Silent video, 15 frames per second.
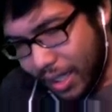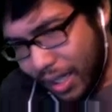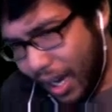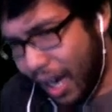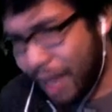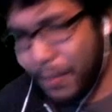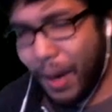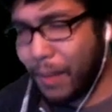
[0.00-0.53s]

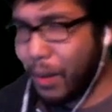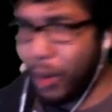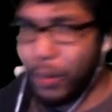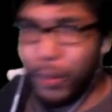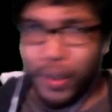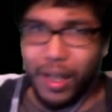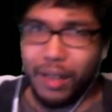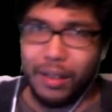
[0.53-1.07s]
I'm, I'm hoping
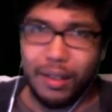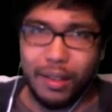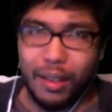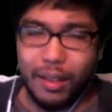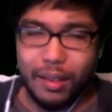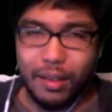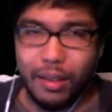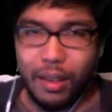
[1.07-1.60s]
we got this,
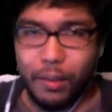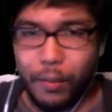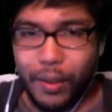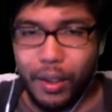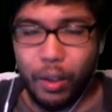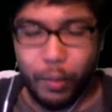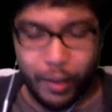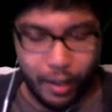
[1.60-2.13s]
guys. I really
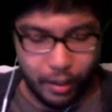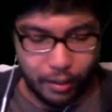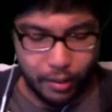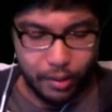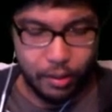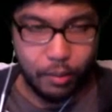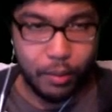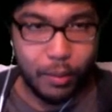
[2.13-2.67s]
hope we got this.
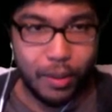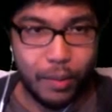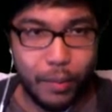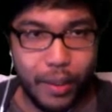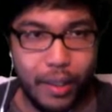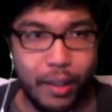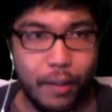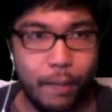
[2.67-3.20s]
So I'm going to press
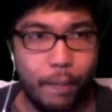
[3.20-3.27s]
B,